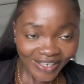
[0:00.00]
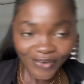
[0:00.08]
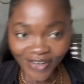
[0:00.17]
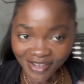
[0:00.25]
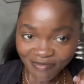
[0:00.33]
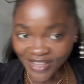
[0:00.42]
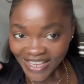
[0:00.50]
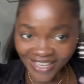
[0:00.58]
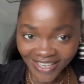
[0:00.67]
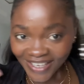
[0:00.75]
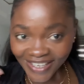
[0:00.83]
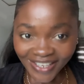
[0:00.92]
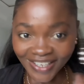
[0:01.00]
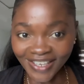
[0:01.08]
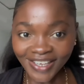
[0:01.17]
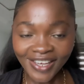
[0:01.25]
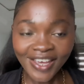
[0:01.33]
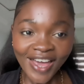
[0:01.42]
going big.
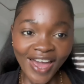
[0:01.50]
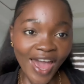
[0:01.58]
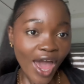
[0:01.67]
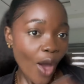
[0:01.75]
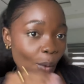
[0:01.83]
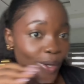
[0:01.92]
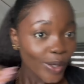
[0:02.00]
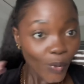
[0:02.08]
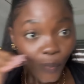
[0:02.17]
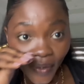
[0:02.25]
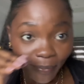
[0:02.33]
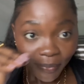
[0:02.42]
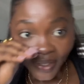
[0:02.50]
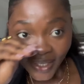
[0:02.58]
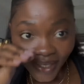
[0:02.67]
We're going big.